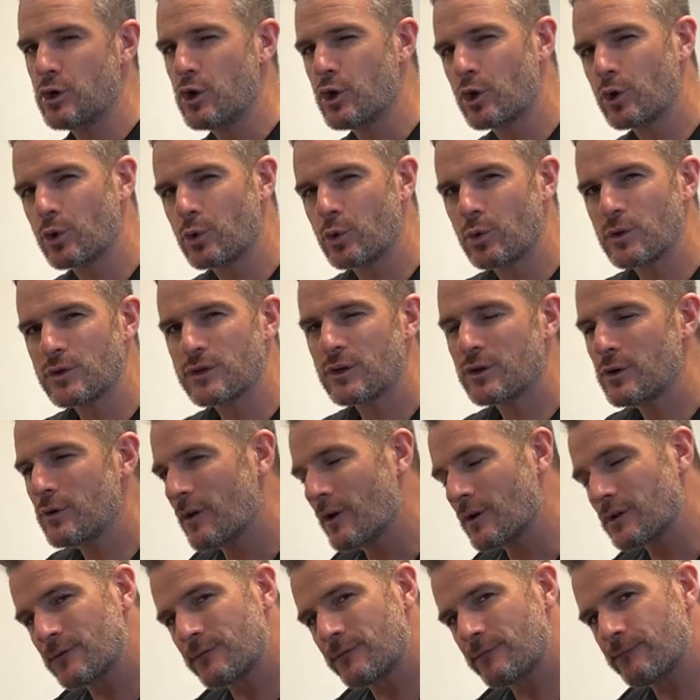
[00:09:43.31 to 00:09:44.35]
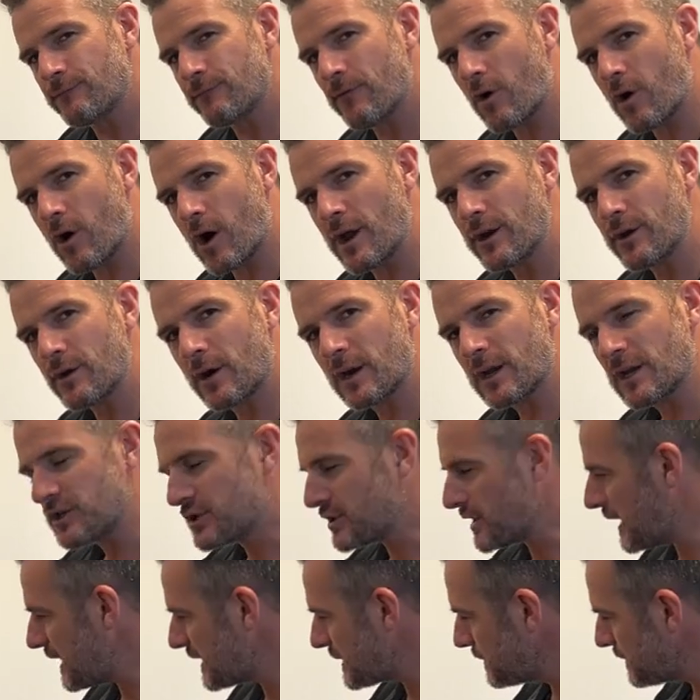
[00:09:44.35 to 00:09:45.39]
You can also do those finite
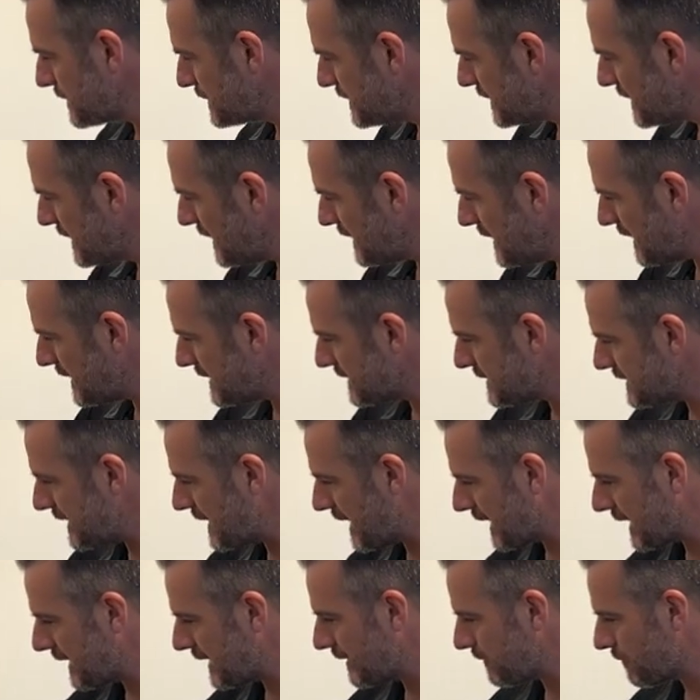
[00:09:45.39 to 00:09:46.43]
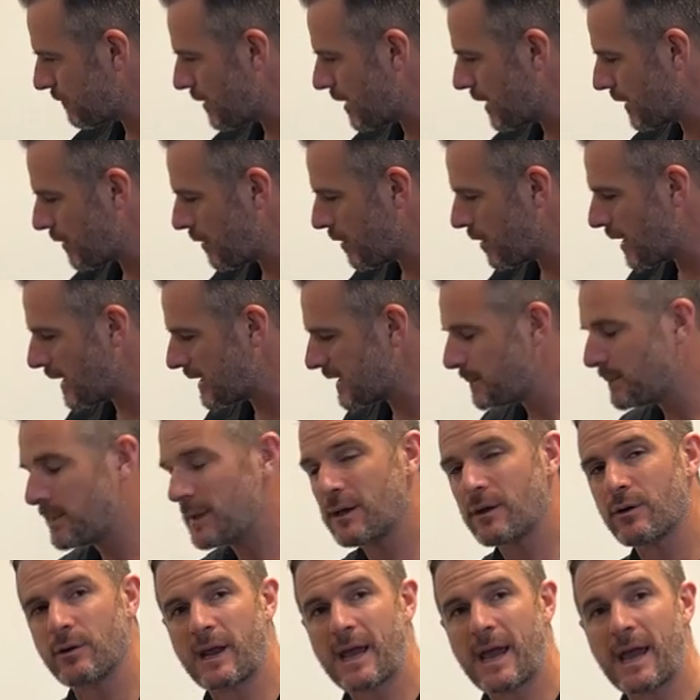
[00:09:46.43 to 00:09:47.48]
adjustments to get exactly the right height
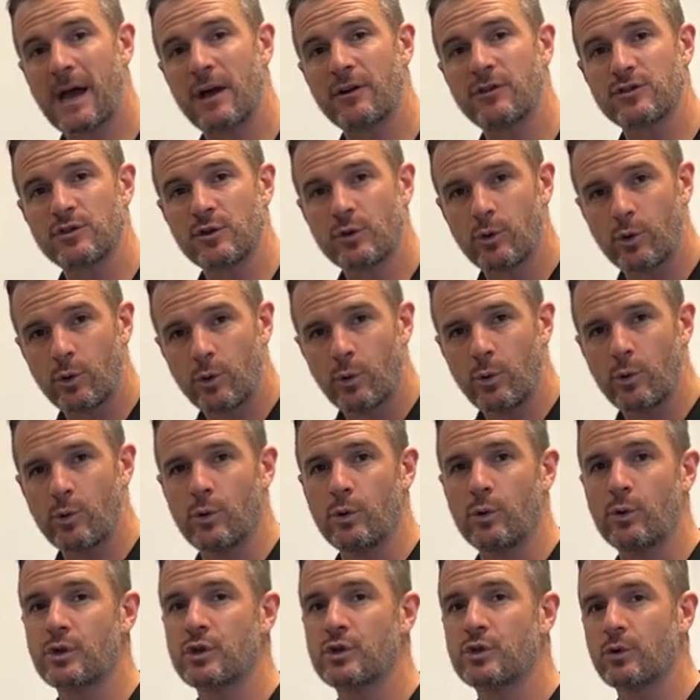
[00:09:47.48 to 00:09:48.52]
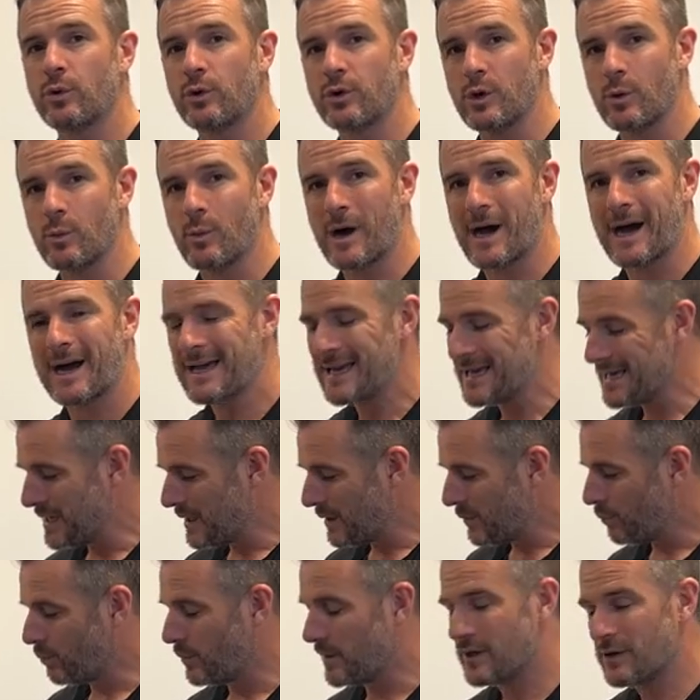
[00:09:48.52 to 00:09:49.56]
depending on how tall or short you are
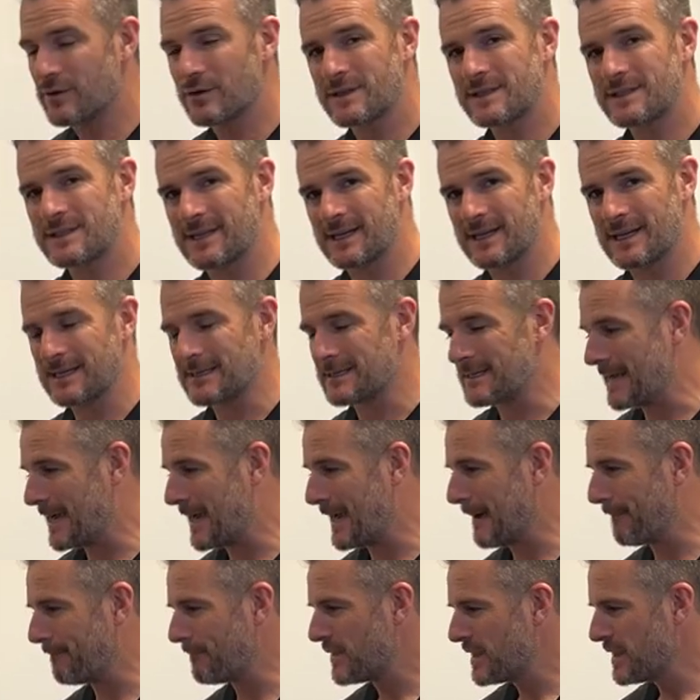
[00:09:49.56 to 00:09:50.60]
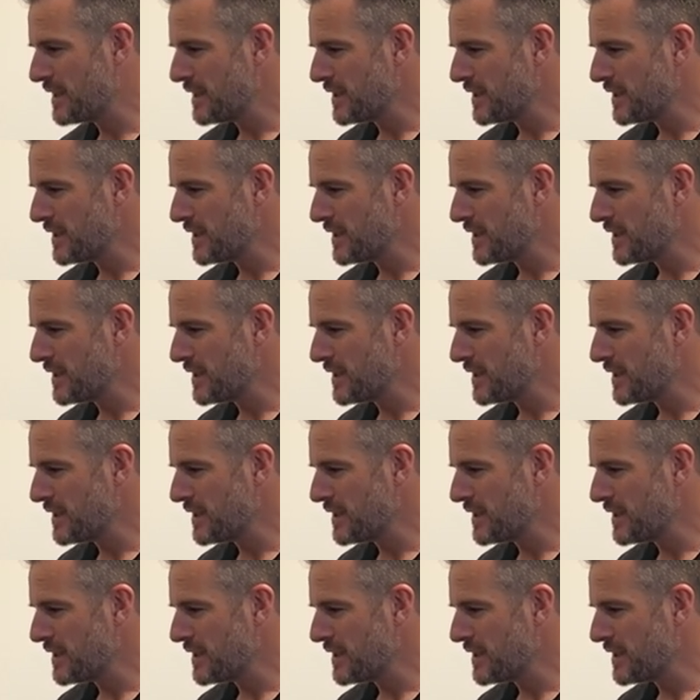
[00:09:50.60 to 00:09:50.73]
when you're sitting down.